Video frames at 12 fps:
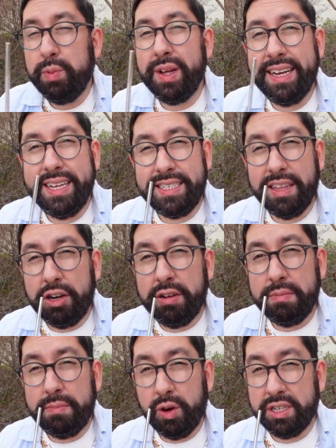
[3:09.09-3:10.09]
one, it's a
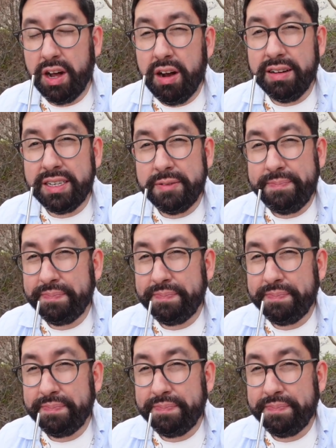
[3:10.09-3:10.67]
little more tart